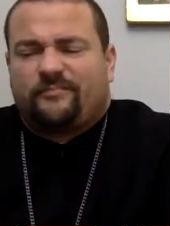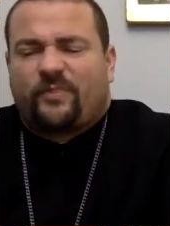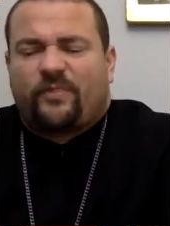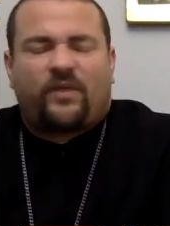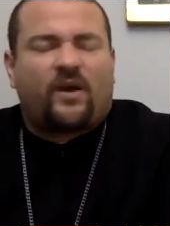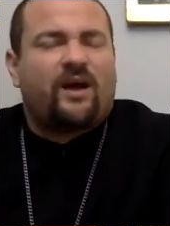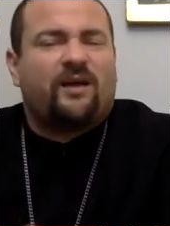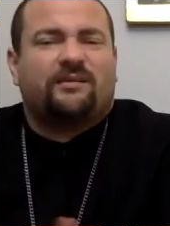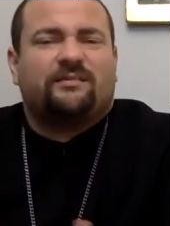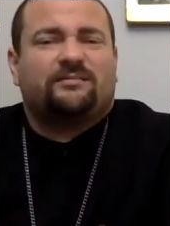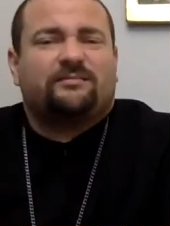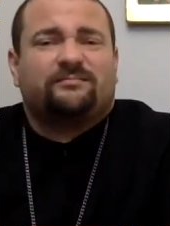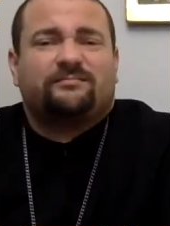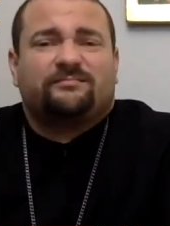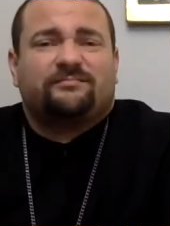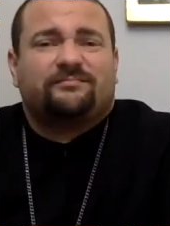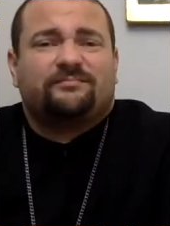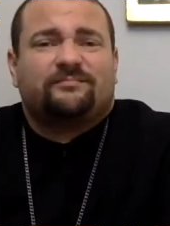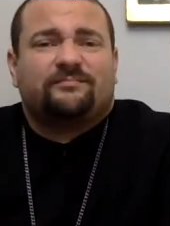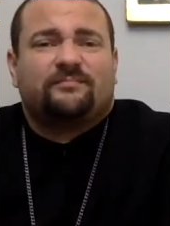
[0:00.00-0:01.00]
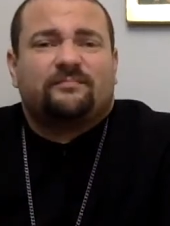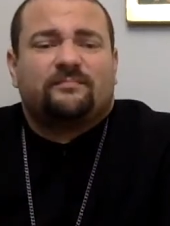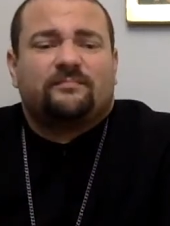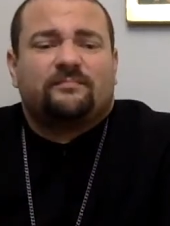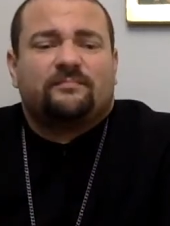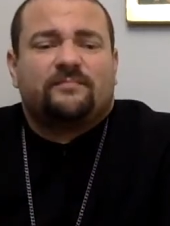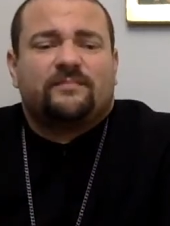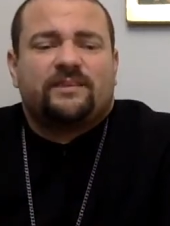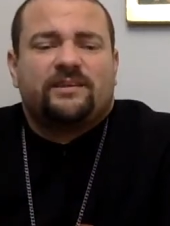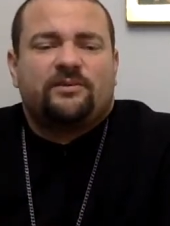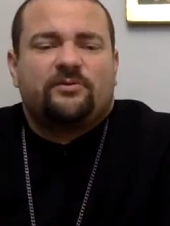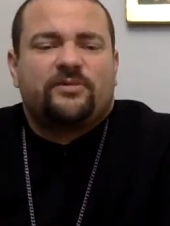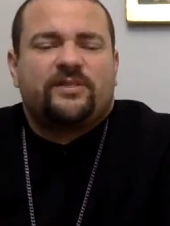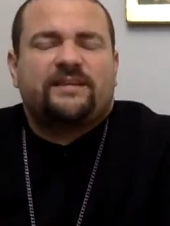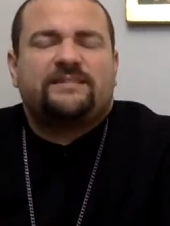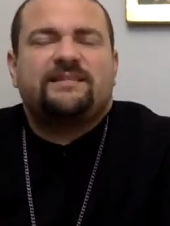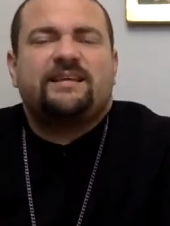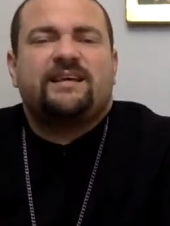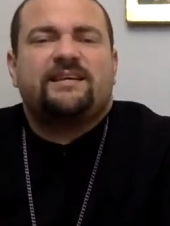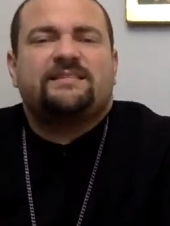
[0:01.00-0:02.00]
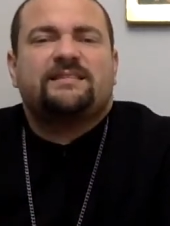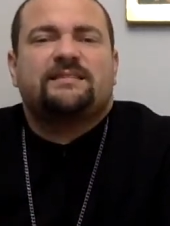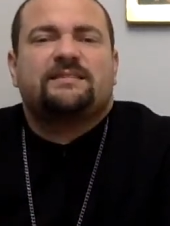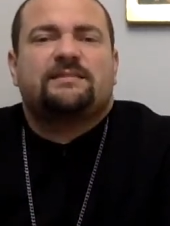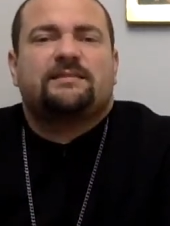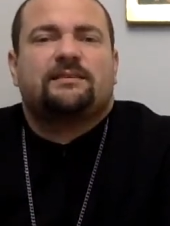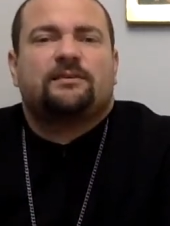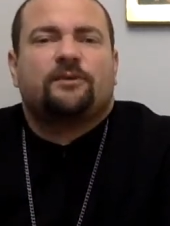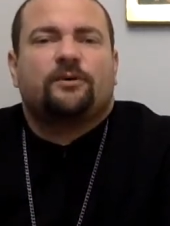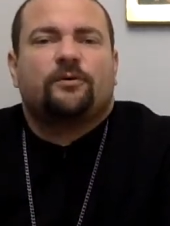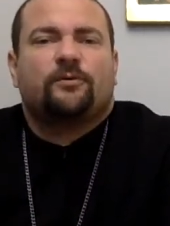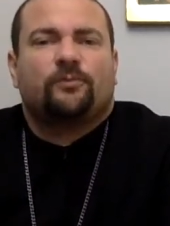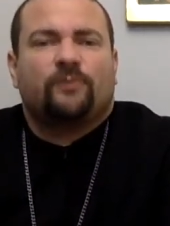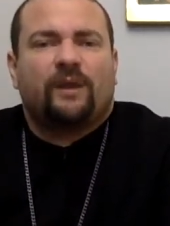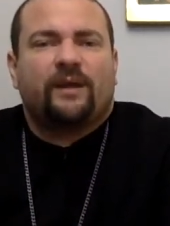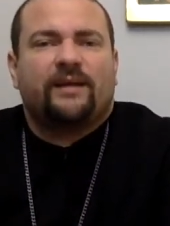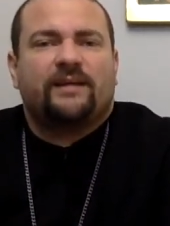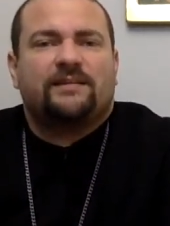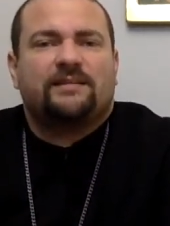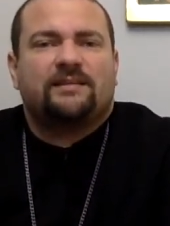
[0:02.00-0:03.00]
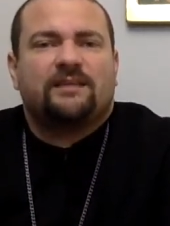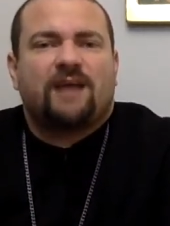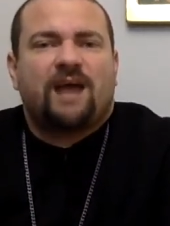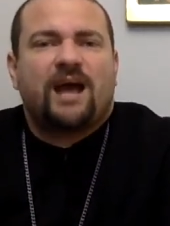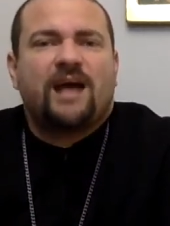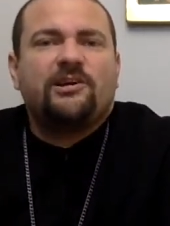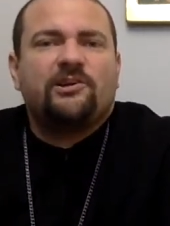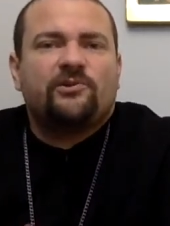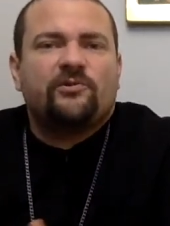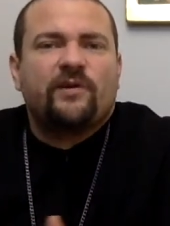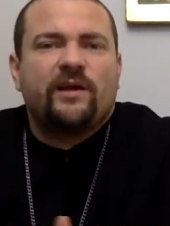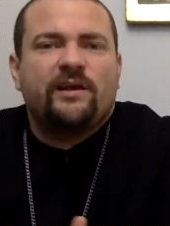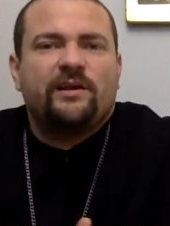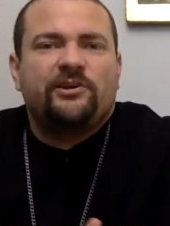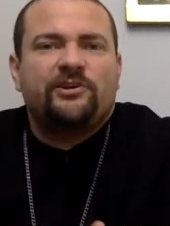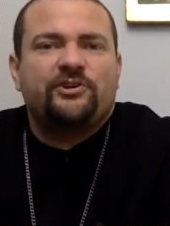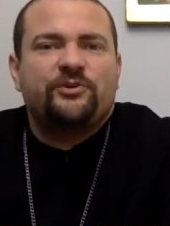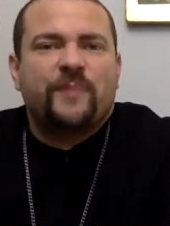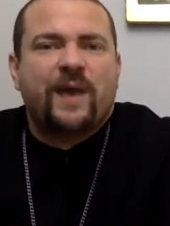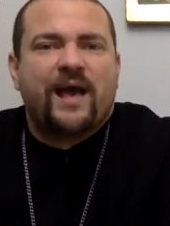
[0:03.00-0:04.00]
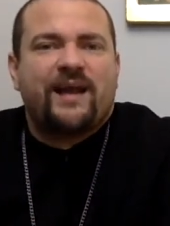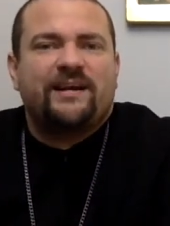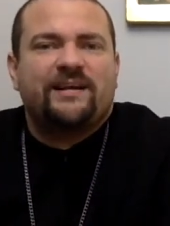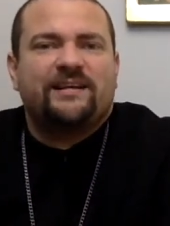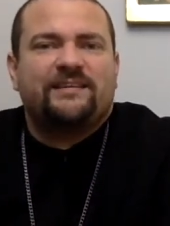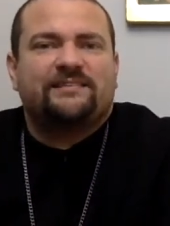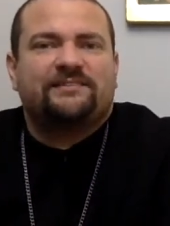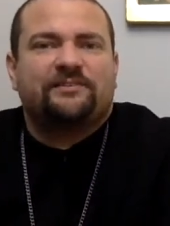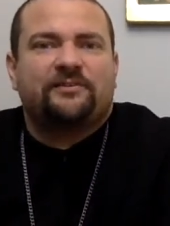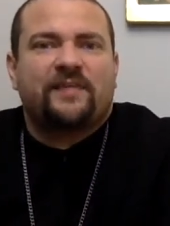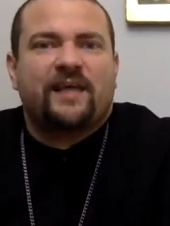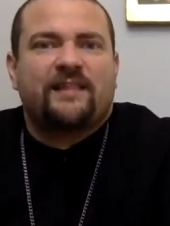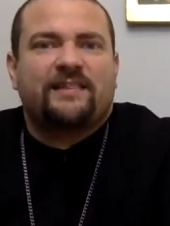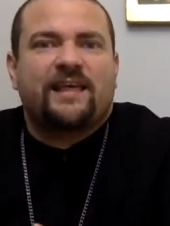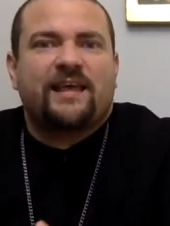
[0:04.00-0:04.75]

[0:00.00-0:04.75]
thought, this isn't right. I created humanity so that